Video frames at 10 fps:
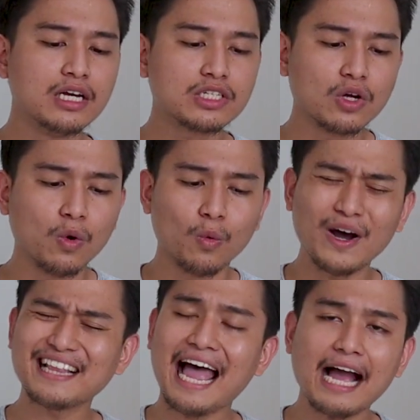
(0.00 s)
So
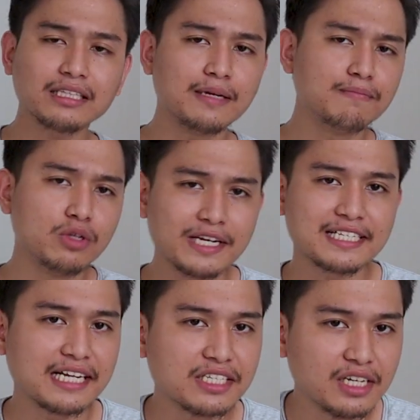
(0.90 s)
what active noise
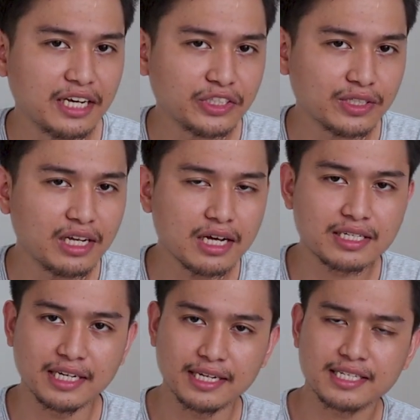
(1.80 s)
cancellation
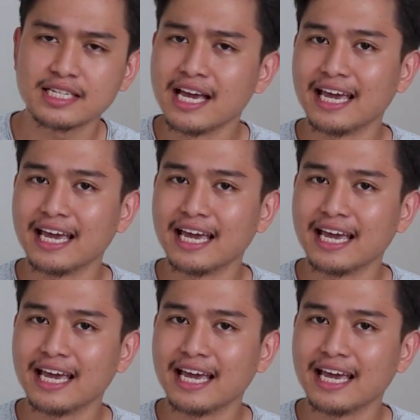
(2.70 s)
does is